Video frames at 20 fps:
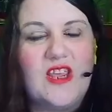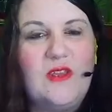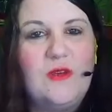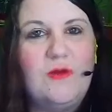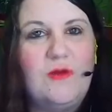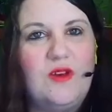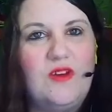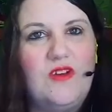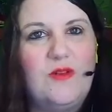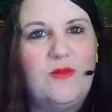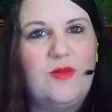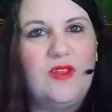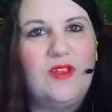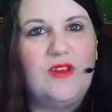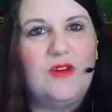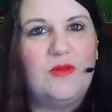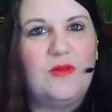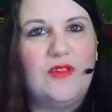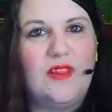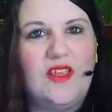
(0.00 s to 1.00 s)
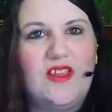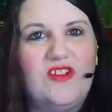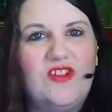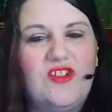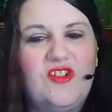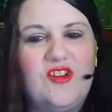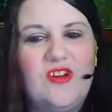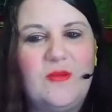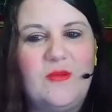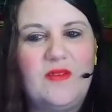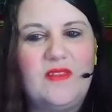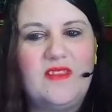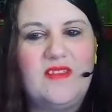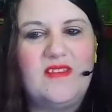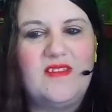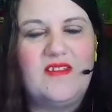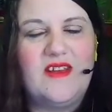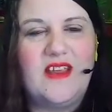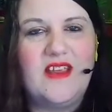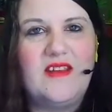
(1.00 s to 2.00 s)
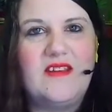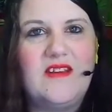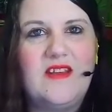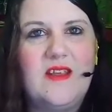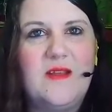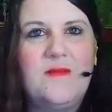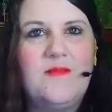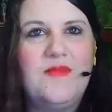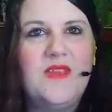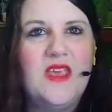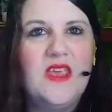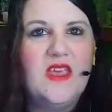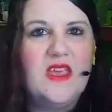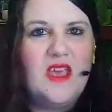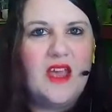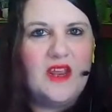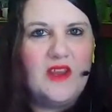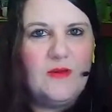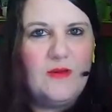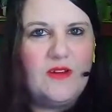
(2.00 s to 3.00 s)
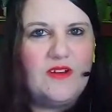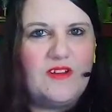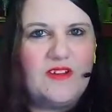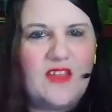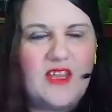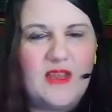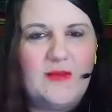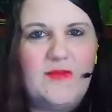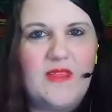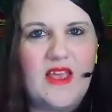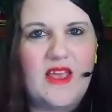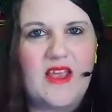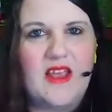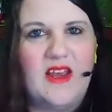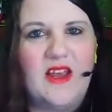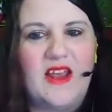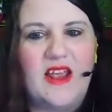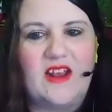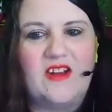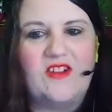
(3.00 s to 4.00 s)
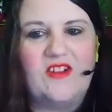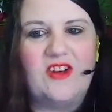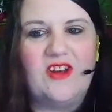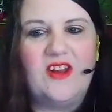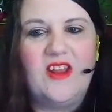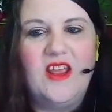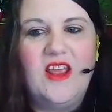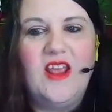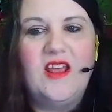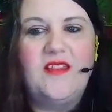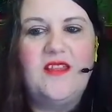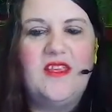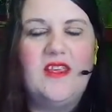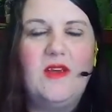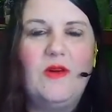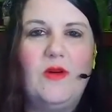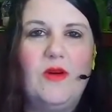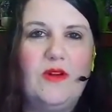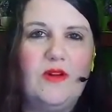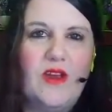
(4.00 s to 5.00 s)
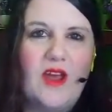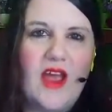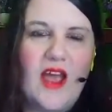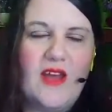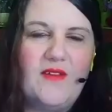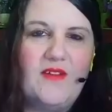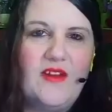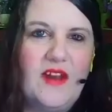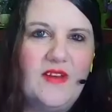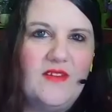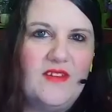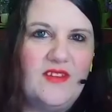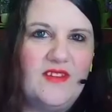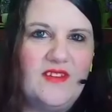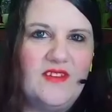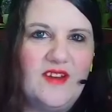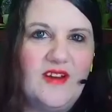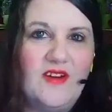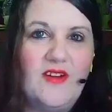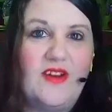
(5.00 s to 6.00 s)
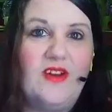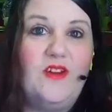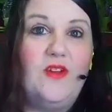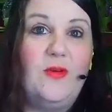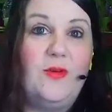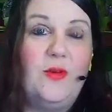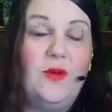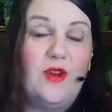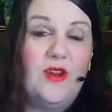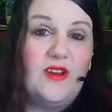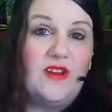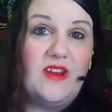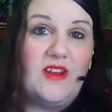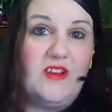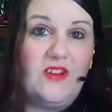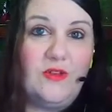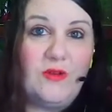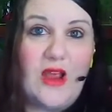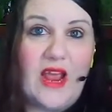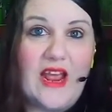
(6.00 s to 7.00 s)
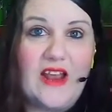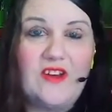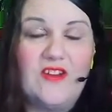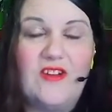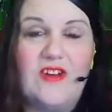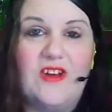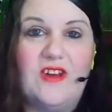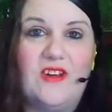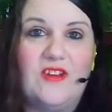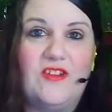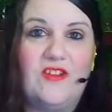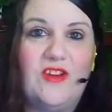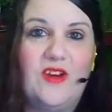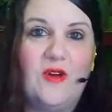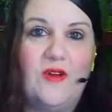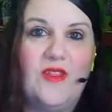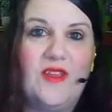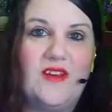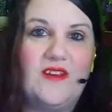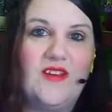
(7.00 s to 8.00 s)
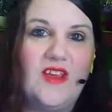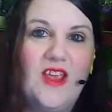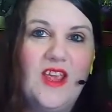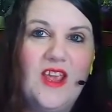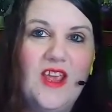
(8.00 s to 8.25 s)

you want to build a relationship with this deity and you want to keep that connection, that you have enough sincerity to put it into action and to show that